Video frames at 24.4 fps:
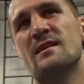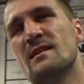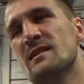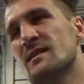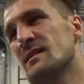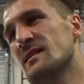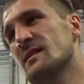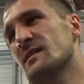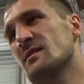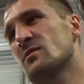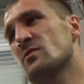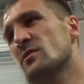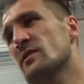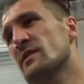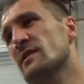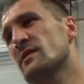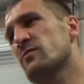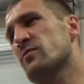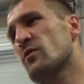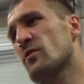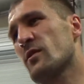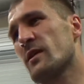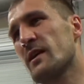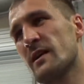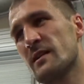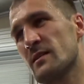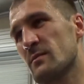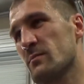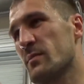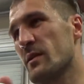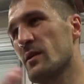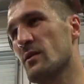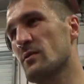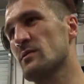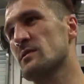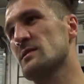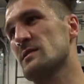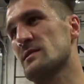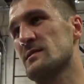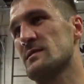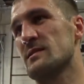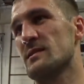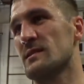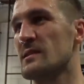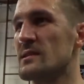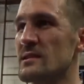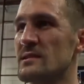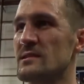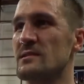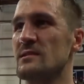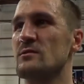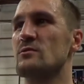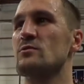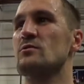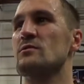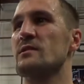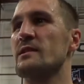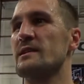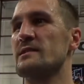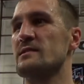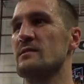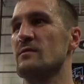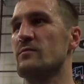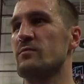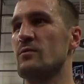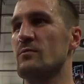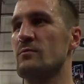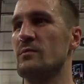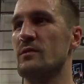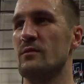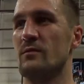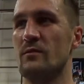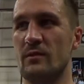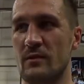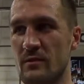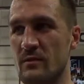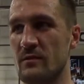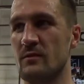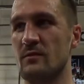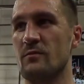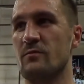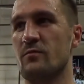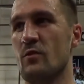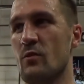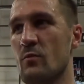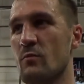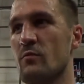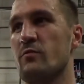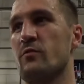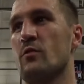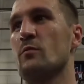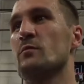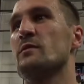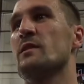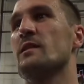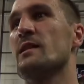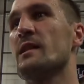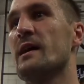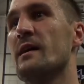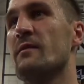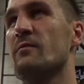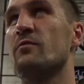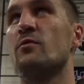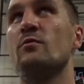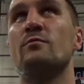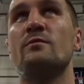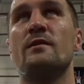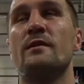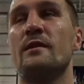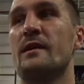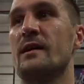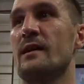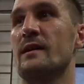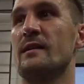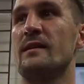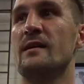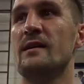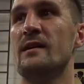I already forgot about this. This is a good lesson for me from the life, from the God,